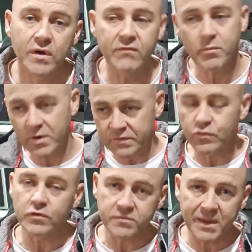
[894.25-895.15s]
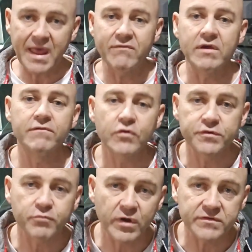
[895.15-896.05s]
Everybody talks about having
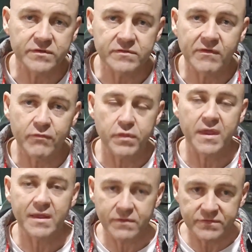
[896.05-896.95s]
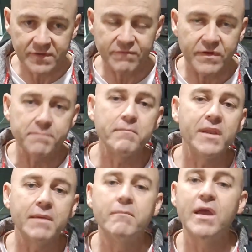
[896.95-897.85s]
first pressings of everything, and there's
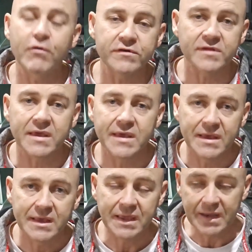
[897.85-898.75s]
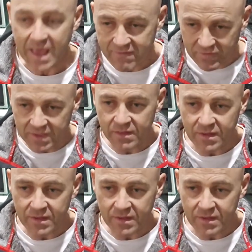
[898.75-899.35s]
definitely merit in having